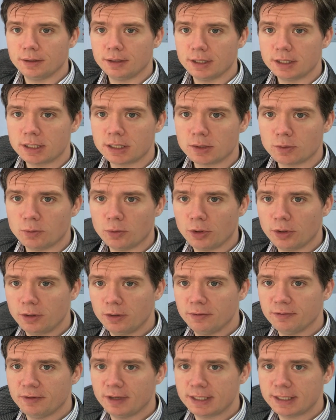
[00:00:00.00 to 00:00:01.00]
this is
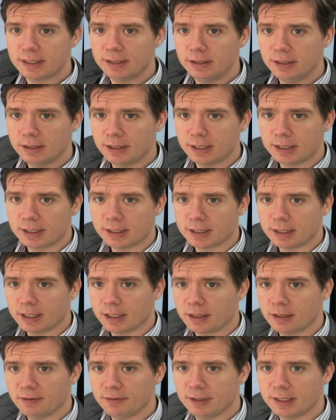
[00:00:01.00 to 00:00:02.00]
one vessel, this is
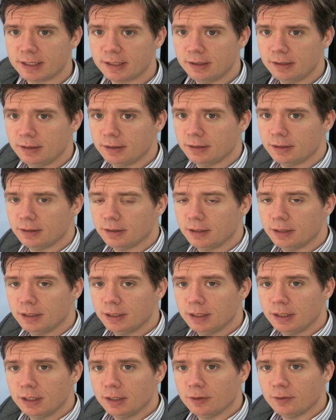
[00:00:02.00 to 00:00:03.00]
another vessel.
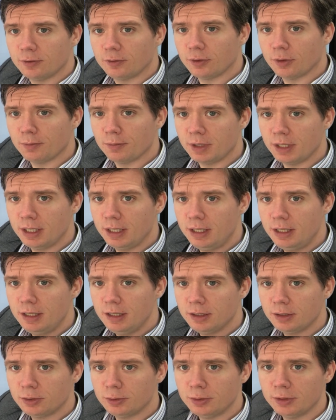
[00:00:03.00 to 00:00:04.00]
From
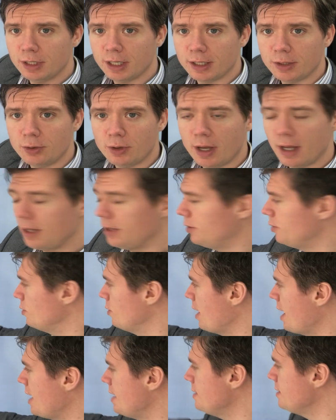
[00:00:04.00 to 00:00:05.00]
here to there,
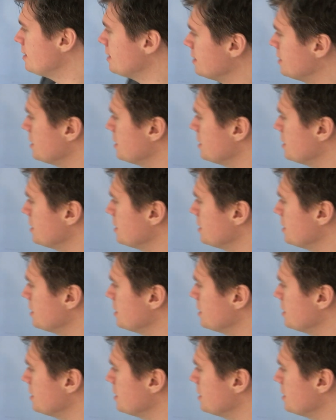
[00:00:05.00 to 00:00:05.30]
you enter